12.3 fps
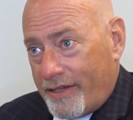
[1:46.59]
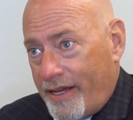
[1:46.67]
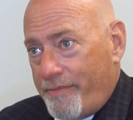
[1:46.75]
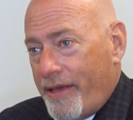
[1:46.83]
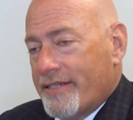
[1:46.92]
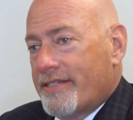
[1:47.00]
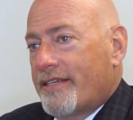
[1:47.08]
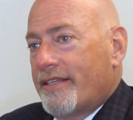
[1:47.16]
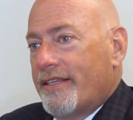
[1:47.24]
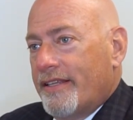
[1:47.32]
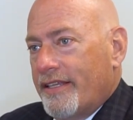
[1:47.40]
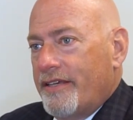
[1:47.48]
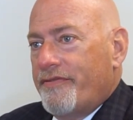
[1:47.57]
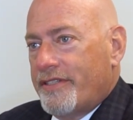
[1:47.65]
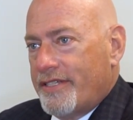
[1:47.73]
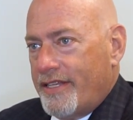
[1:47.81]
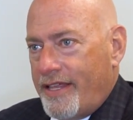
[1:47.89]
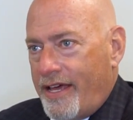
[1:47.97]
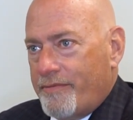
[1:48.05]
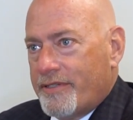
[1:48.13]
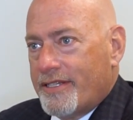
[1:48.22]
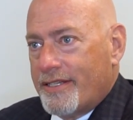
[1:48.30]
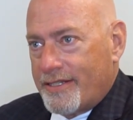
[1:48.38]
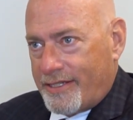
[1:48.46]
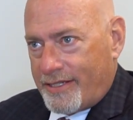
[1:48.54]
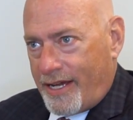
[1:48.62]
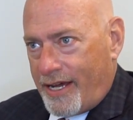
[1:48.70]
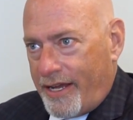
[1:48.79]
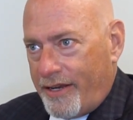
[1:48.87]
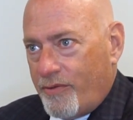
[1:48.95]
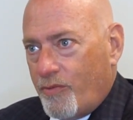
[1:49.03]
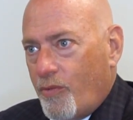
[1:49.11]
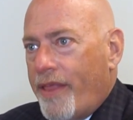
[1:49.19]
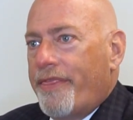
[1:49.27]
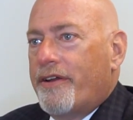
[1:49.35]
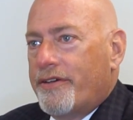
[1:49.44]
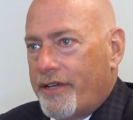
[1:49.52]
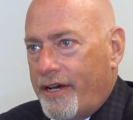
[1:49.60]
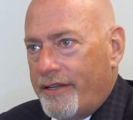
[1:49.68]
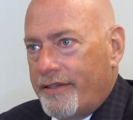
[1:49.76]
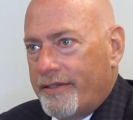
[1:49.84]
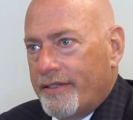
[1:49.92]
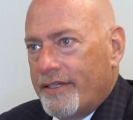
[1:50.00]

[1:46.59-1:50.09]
I basically leave it to them to decide when they're done.